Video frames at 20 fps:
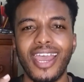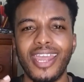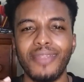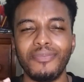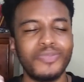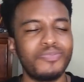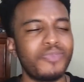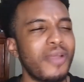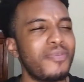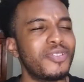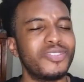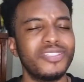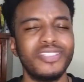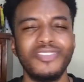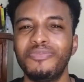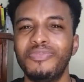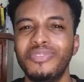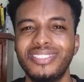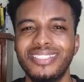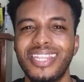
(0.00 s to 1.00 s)
even annoying. Which
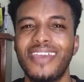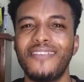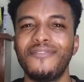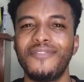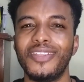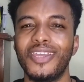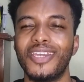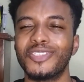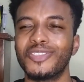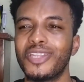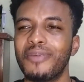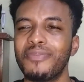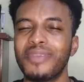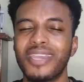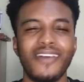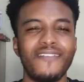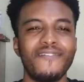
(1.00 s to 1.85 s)
probably shouldn't even put in a video.